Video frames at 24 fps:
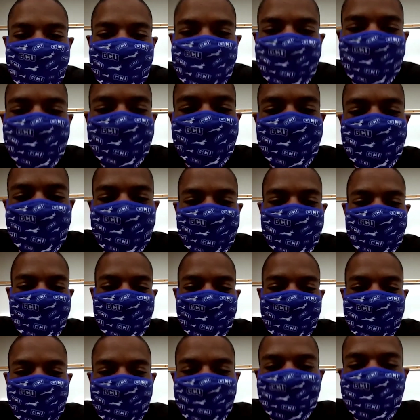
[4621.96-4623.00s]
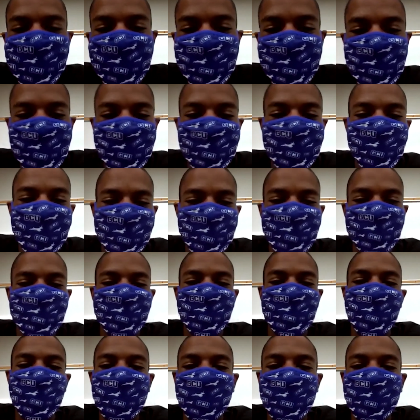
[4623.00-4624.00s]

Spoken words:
He threw that at me